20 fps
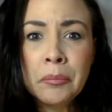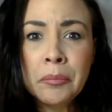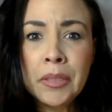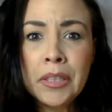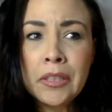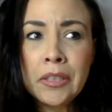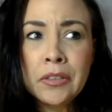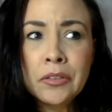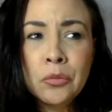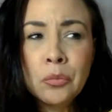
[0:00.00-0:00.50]

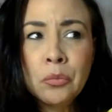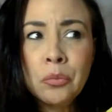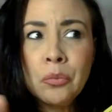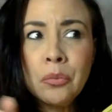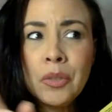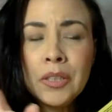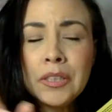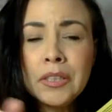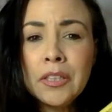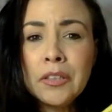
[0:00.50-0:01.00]
because
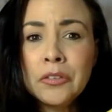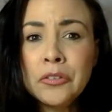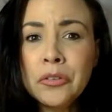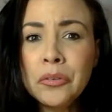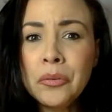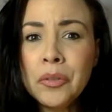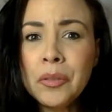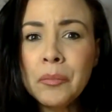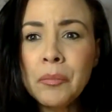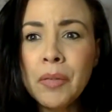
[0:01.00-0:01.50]
what they're
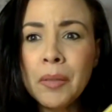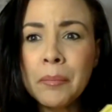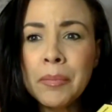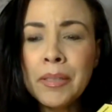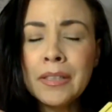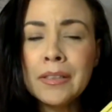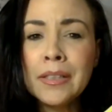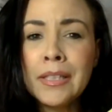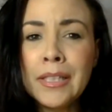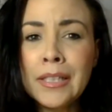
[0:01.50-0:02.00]
doing might
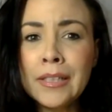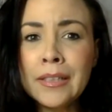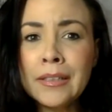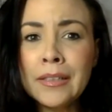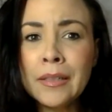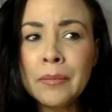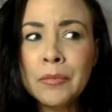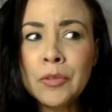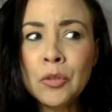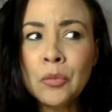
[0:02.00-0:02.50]
be leading
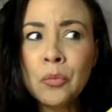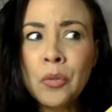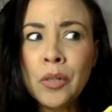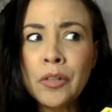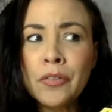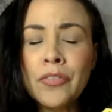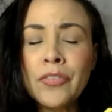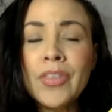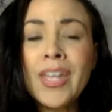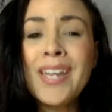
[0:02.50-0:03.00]
them to
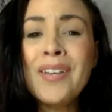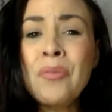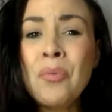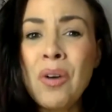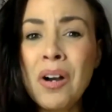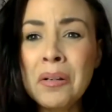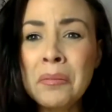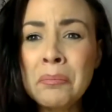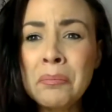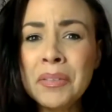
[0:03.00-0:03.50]
where they
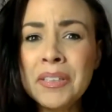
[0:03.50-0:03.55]
want,